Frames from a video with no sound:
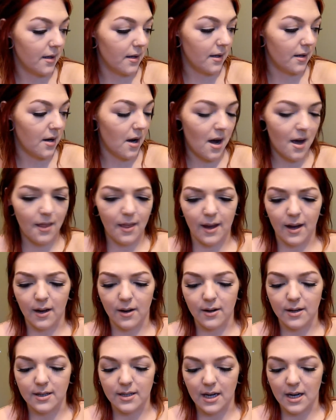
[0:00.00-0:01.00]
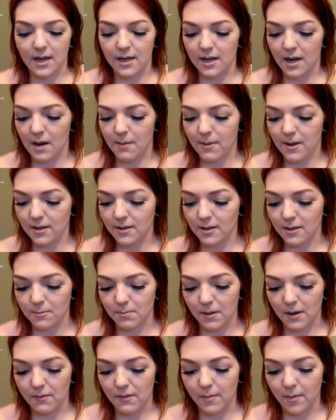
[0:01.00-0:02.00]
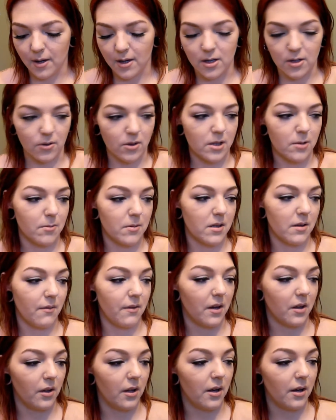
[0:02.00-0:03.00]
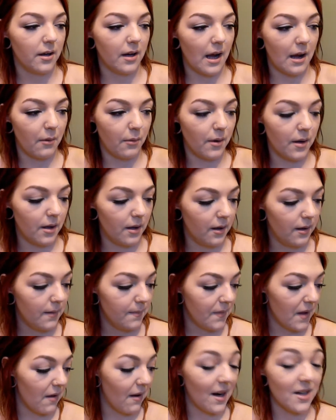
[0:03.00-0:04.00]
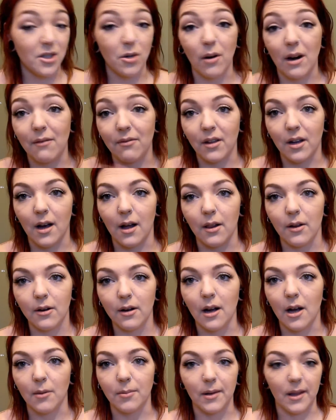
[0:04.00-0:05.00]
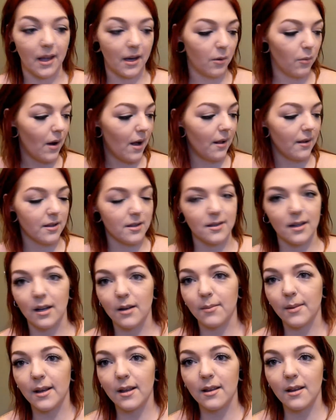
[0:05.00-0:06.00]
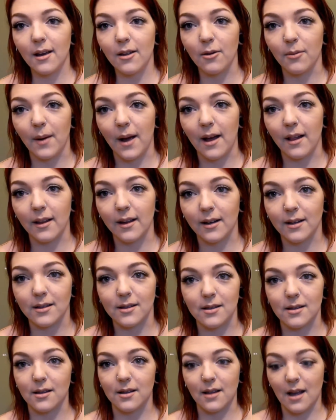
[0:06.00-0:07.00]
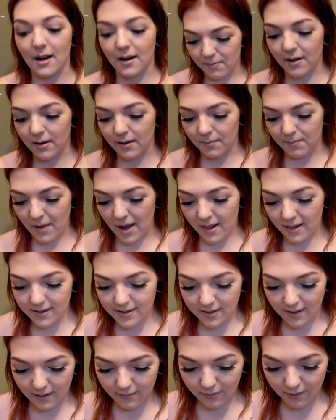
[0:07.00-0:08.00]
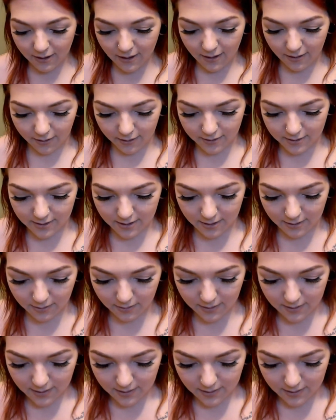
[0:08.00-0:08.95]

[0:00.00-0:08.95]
Not like on a day-to-day basis, but if I'm going to do a specific look, I will. And I don't have the color, I'll be like, well, it's going to be in the other palette because that palette's got every color. So